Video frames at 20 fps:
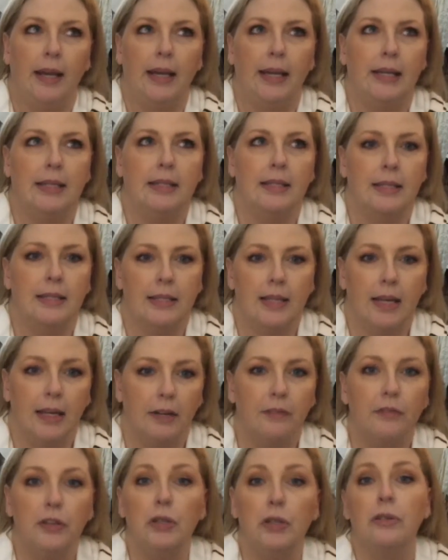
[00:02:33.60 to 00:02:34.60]
instead
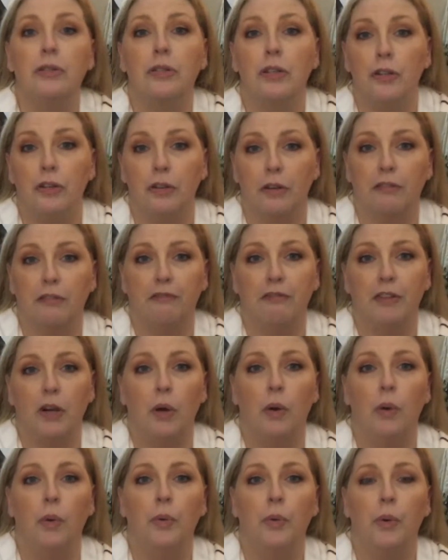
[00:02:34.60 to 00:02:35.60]
of using your
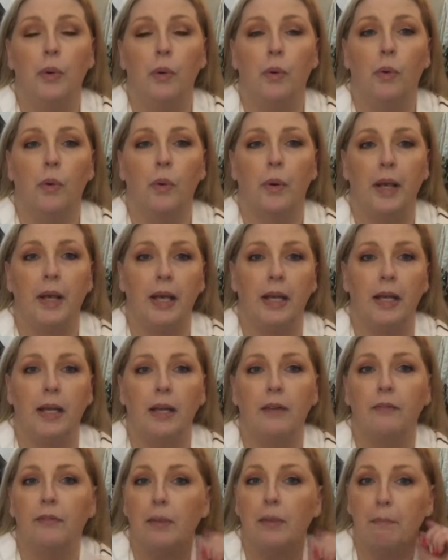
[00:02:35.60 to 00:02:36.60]
phone or
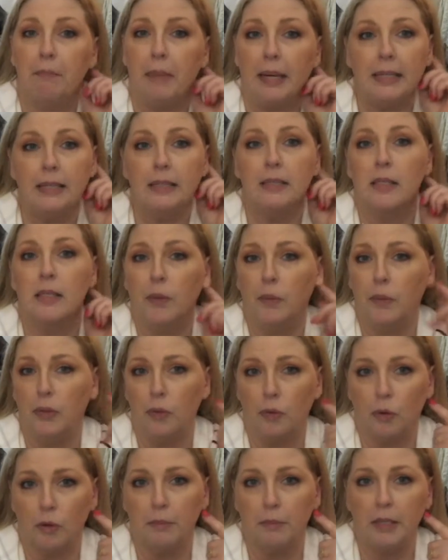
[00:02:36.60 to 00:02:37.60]
any of the buttons that would
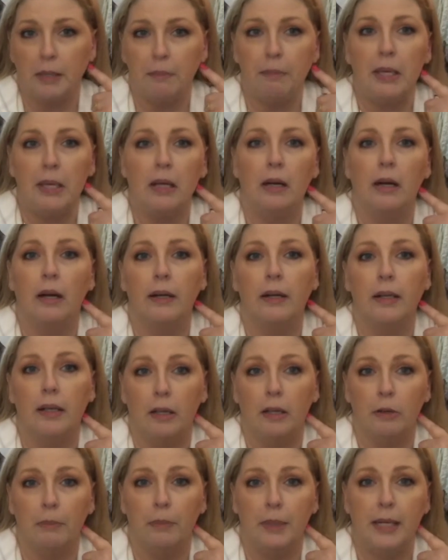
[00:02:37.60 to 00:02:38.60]
normally be on
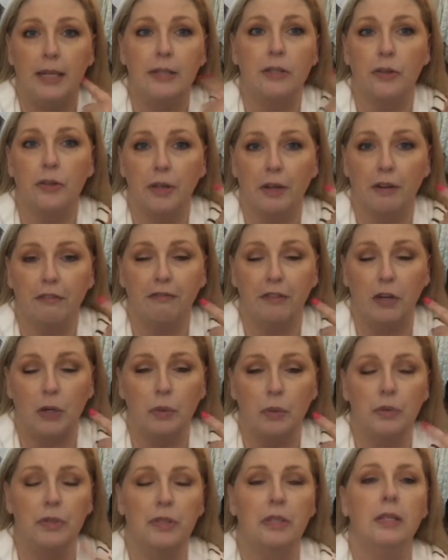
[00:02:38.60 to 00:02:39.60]
earbuds or your
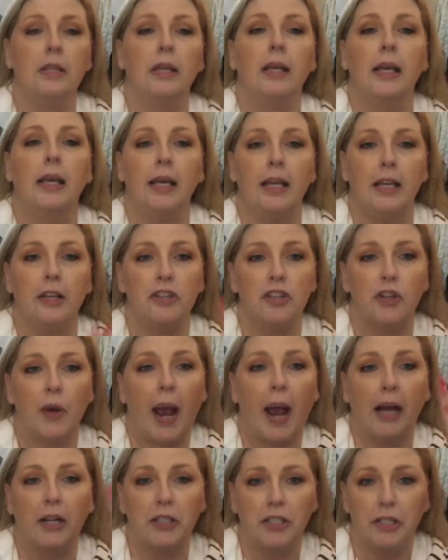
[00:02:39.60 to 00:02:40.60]
phones, is you're
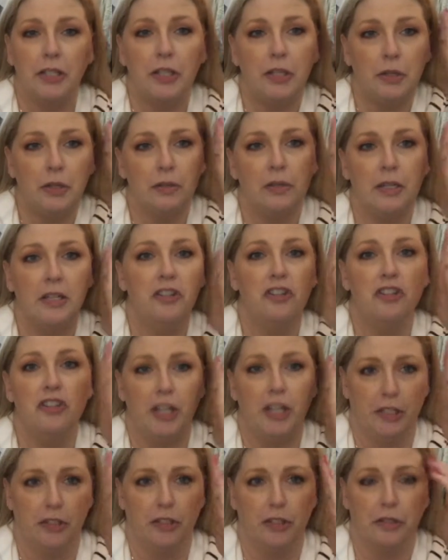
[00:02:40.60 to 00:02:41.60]
actually using
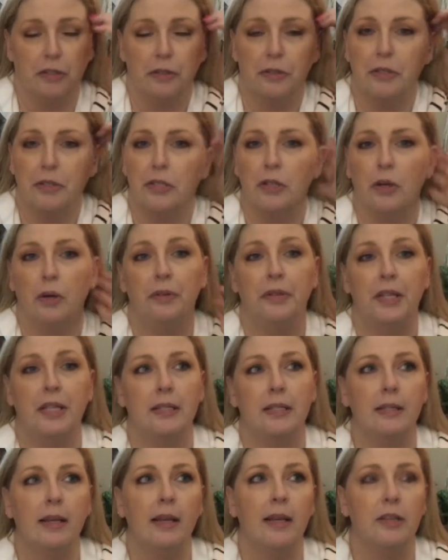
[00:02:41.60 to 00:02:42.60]
gestures. So they
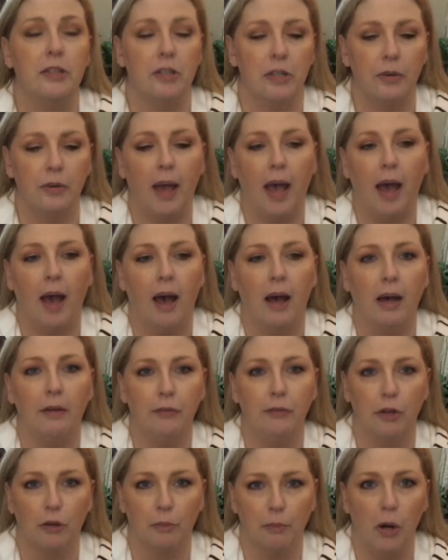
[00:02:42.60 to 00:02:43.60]
say to have
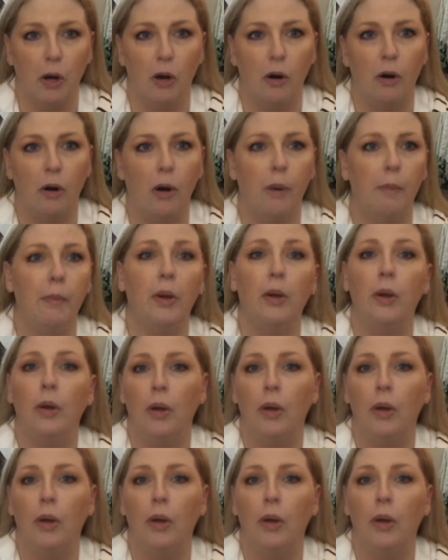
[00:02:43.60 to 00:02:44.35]
your palm